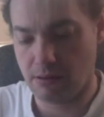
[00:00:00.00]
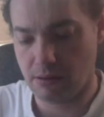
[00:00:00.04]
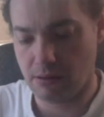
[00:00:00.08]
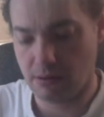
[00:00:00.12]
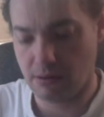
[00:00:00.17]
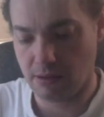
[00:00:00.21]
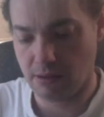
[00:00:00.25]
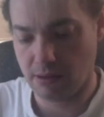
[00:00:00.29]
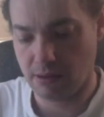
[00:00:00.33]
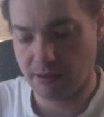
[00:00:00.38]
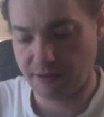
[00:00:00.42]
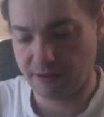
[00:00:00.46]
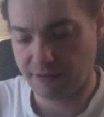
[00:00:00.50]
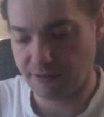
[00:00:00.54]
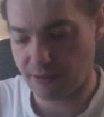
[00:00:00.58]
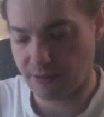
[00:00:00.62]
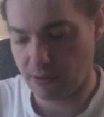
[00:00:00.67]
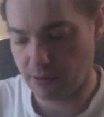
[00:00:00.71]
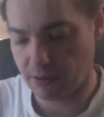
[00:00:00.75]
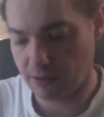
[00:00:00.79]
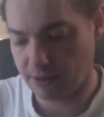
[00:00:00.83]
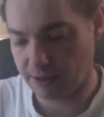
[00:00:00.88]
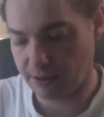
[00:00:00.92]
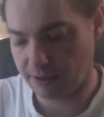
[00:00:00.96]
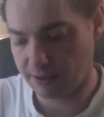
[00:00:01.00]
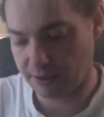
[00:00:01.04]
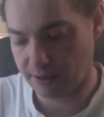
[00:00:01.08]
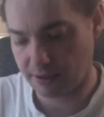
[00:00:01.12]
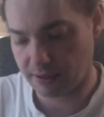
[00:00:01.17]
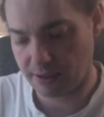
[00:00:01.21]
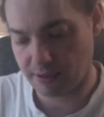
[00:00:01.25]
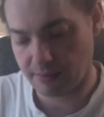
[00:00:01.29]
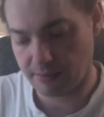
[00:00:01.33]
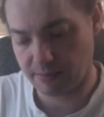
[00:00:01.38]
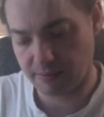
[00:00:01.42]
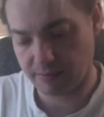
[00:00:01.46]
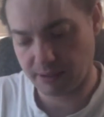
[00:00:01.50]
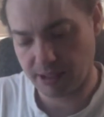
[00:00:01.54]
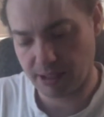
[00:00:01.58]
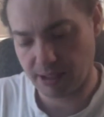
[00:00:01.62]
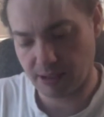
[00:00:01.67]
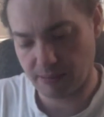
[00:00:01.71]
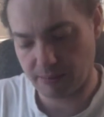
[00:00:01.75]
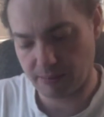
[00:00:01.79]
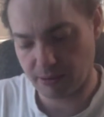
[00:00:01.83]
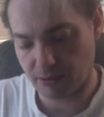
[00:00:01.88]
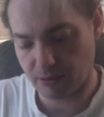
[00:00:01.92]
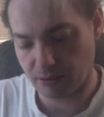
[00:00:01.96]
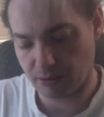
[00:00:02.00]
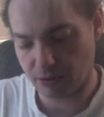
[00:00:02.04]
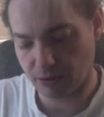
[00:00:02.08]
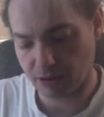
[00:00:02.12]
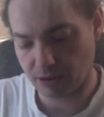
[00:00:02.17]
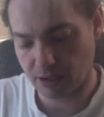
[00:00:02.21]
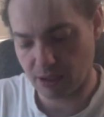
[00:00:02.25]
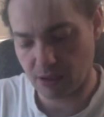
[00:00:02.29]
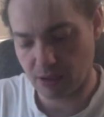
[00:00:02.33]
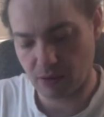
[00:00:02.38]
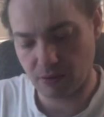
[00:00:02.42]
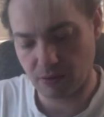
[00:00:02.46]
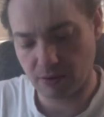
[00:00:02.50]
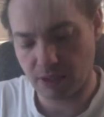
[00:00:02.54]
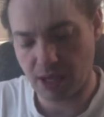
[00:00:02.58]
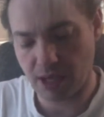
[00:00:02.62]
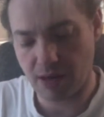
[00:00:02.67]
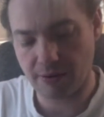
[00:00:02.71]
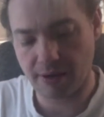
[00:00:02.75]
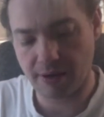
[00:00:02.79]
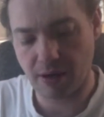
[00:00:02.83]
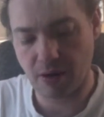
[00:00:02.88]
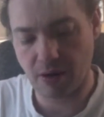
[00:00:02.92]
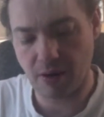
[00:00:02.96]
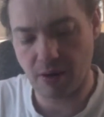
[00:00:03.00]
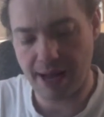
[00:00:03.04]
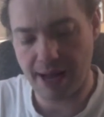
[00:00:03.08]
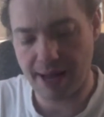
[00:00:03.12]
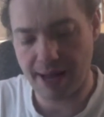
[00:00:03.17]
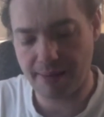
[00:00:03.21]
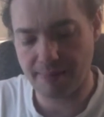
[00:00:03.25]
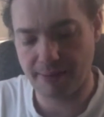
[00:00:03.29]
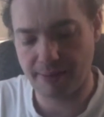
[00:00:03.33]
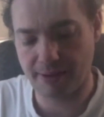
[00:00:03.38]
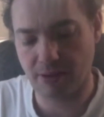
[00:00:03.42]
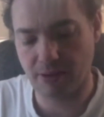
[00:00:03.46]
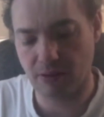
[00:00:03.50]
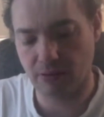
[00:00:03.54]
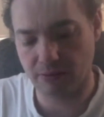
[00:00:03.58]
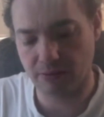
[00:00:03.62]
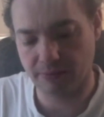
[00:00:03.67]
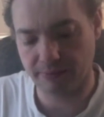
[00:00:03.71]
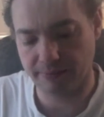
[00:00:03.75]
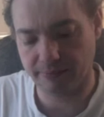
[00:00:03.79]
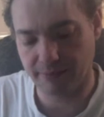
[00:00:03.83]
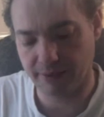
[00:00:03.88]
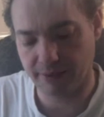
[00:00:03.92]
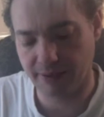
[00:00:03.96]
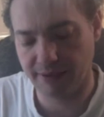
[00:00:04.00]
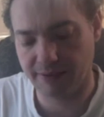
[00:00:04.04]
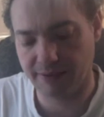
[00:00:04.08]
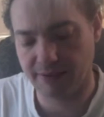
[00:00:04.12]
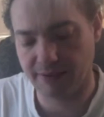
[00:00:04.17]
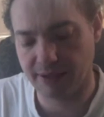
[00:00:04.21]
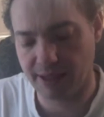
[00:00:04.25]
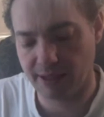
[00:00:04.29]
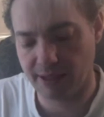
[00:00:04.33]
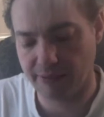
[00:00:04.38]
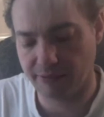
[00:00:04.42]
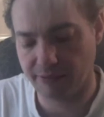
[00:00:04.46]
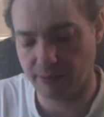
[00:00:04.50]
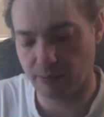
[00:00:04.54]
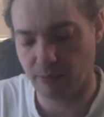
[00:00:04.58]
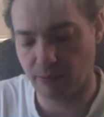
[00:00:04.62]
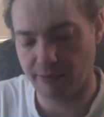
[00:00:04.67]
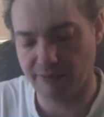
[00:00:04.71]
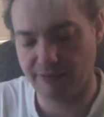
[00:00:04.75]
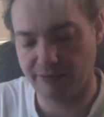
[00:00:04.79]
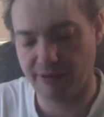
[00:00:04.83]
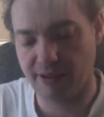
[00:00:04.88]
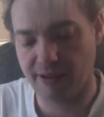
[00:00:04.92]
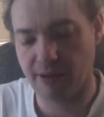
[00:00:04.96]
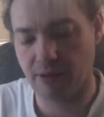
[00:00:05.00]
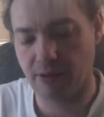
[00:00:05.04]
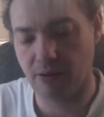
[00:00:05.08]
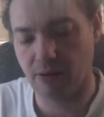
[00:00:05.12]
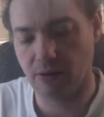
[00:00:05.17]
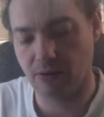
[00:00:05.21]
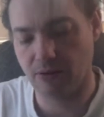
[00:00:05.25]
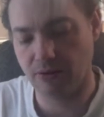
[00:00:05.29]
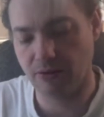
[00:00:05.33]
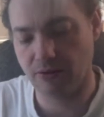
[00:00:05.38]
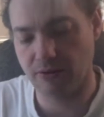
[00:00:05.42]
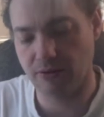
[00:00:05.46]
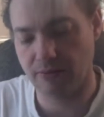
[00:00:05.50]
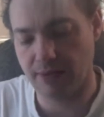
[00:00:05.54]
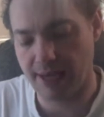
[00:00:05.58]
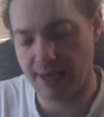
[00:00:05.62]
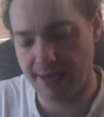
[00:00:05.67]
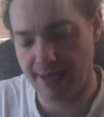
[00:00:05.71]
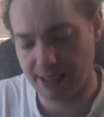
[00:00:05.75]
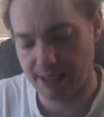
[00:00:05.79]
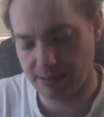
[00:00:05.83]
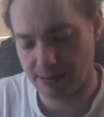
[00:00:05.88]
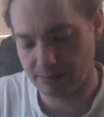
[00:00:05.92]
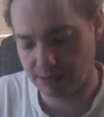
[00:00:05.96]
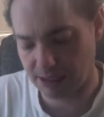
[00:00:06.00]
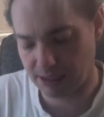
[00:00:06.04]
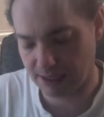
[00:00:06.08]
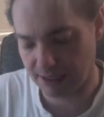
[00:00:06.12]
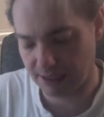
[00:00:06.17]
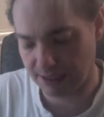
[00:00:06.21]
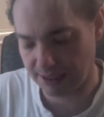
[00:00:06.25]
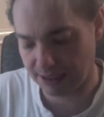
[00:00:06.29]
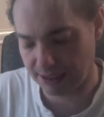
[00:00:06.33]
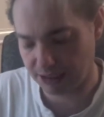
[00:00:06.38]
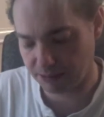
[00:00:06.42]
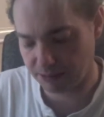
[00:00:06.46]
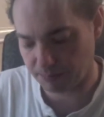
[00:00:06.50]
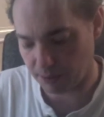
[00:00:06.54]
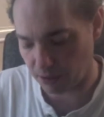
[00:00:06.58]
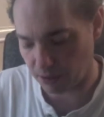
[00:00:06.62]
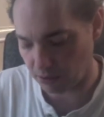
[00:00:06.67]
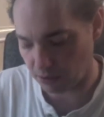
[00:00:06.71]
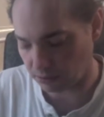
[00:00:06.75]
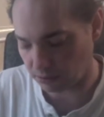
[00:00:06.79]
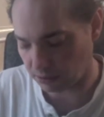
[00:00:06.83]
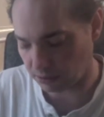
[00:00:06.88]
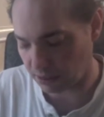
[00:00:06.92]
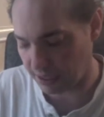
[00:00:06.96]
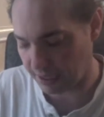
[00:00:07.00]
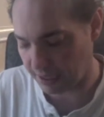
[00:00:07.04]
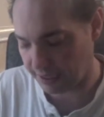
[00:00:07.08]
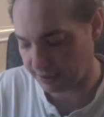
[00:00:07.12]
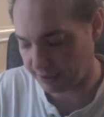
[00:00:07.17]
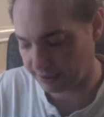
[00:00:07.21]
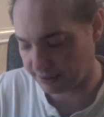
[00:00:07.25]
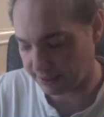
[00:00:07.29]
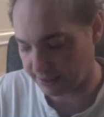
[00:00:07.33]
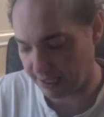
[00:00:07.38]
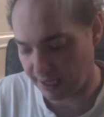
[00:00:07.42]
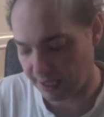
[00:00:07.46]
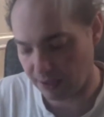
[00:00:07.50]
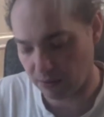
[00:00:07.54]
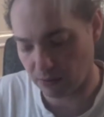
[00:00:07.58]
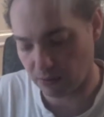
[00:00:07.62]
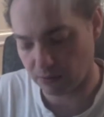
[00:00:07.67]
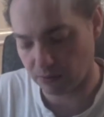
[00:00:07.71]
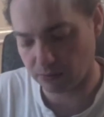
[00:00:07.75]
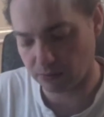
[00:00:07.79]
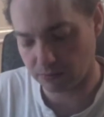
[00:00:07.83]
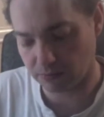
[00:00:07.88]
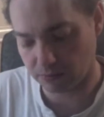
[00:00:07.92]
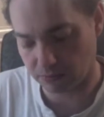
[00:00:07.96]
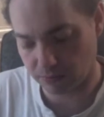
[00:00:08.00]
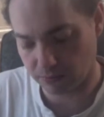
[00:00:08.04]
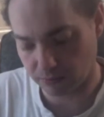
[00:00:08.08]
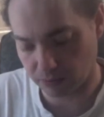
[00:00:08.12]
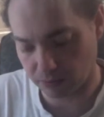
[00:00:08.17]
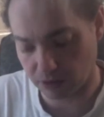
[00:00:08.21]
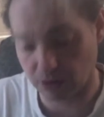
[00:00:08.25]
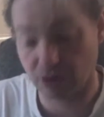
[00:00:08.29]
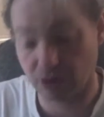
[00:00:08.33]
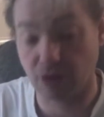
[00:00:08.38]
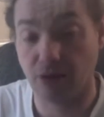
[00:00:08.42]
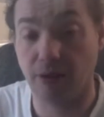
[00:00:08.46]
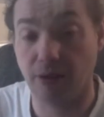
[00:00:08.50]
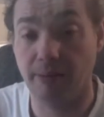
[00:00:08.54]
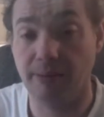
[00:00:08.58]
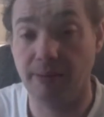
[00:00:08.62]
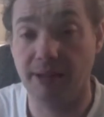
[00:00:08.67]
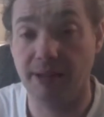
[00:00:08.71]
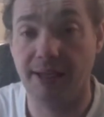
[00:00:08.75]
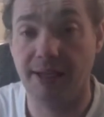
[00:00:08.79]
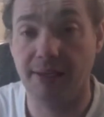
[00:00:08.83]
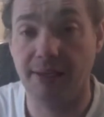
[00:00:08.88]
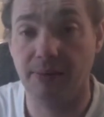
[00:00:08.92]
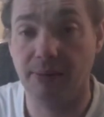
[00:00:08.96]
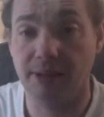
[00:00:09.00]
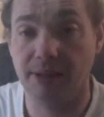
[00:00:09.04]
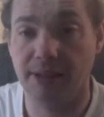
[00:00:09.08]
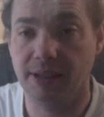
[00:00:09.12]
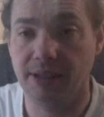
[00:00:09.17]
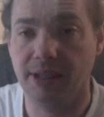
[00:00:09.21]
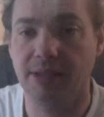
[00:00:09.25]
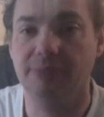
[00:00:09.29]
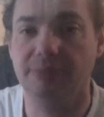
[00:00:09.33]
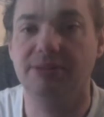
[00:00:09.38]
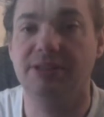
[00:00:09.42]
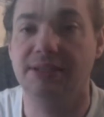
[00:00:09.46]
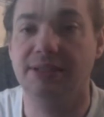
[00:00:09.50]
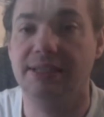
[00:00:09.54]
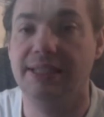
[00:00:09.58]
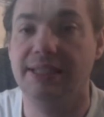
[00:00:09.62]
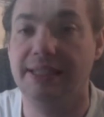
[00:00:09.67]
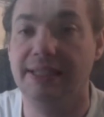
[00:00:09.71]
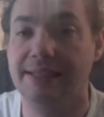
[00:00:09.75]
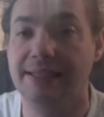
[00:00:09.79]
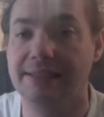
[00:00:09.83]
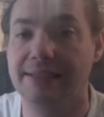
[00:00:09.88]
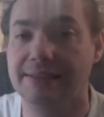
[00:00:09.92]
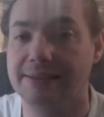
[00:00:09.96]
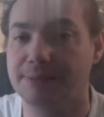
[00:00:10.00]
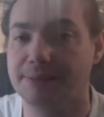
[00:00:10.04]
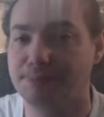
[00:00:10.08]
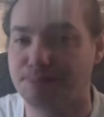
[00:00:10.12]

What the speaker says: as far as kit builders go. Y'all know I build everything from Revell's, AMT's, Polar Lights. I don't discriminate when it comes to kits.